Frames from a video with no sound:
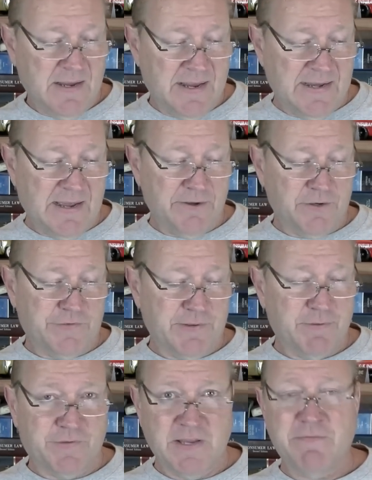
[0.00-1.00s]
And now you're going to say,
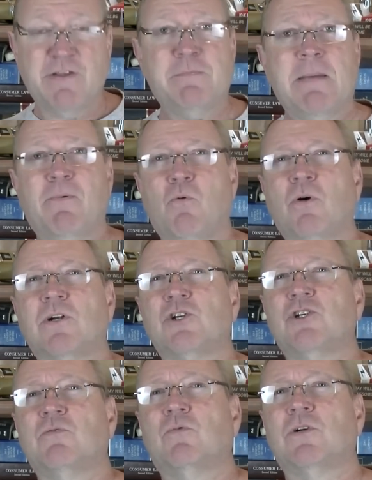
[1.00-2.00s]
but Steve, these people weren't,
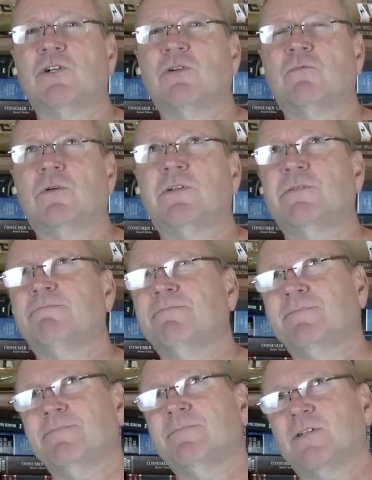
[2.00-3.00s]
weren't, weren't
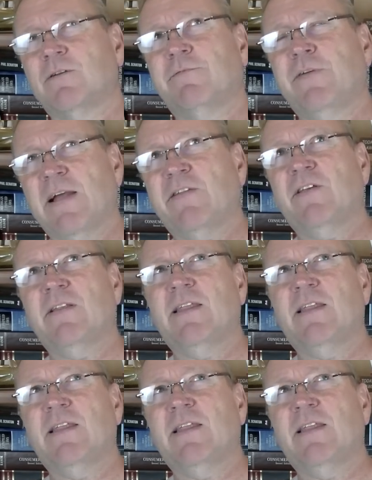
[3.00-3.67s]
convicted